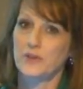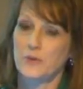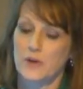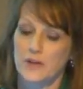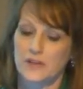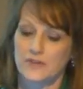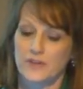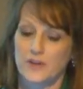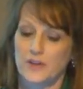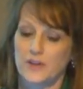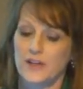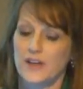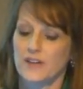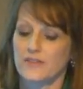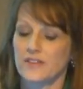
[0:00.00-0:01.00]
you all have
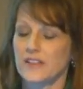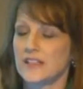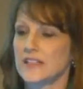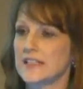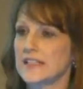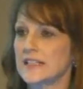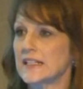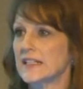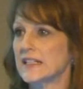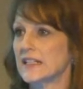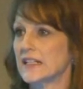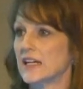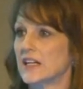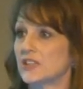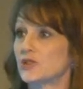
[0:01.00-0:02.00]
heard of.
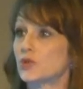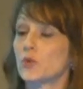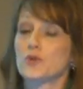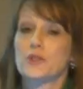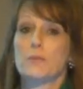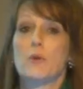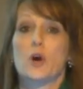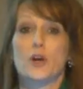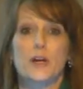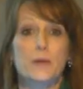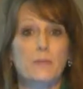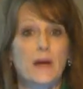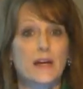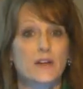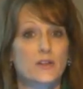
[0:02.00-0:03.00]
Uh, Georgia
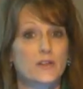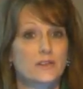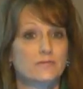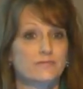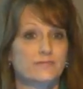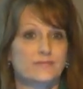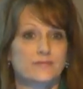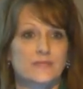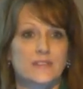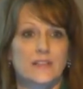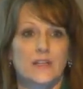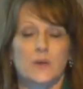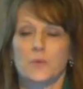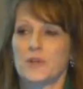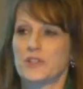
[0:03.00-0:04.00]
Market Maker,
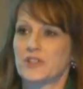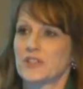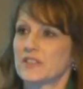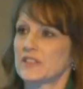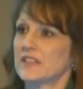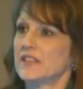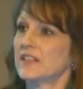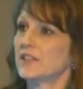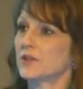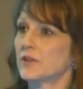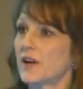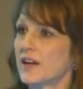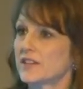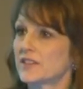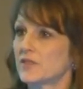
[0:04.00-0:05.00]
which is an
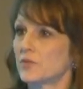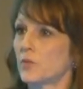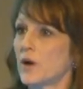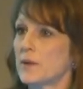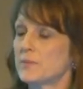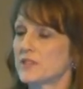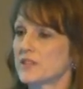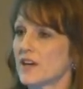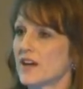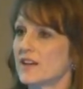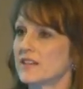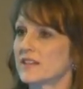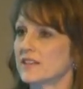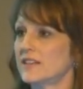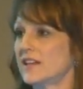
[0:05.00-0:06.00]
interactive
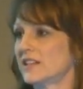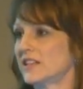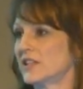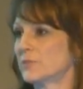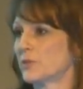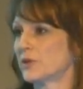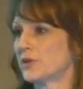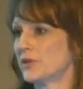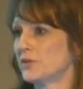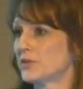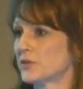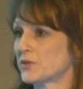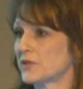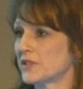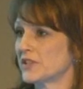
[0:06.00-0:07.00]
website connecting
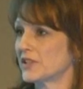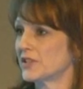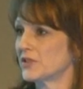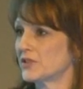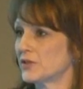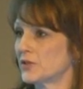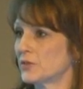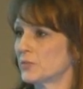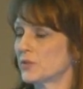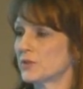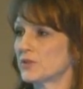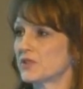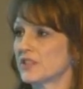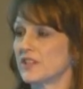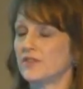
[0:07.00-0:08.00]
producers and
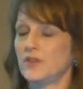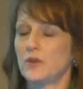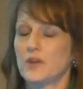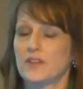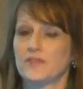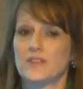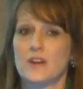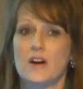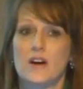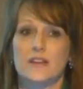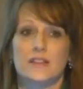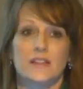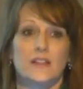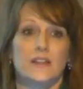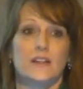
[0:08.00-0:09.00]
consumers. If you have
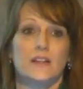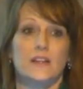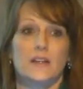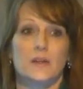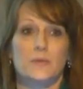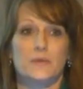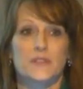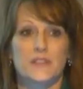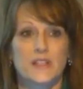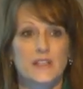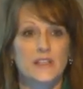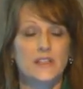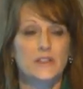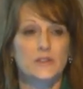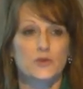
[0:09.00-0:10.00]
not
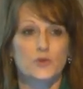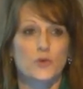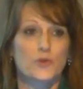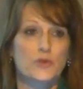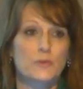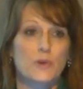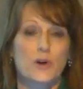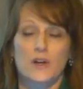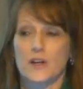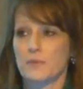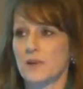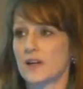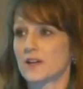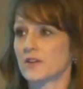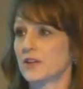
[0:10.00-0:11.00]
seen Georgia
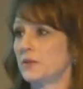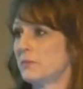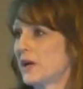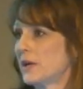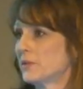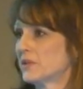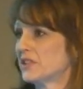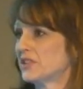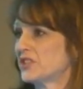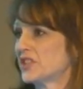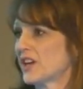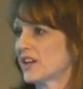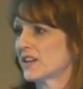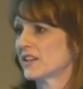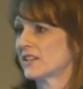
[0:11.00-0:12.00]
Market Maker, you may want to check